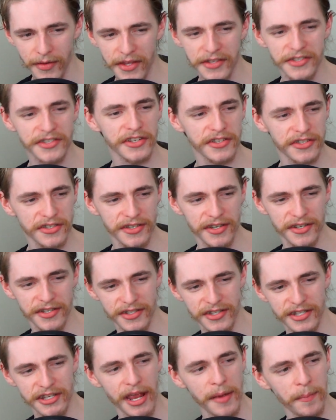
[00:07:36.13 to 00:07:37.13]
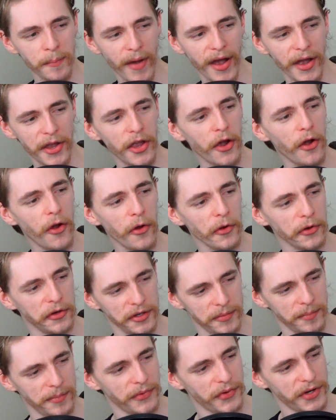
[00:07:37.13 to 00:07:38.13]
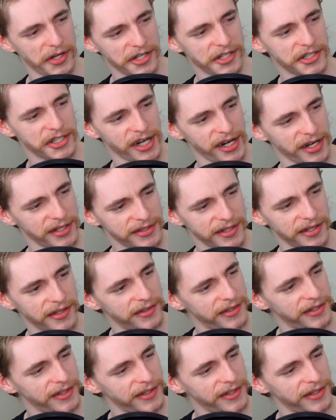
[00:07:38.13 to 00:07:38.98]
This is semi-odd British accent.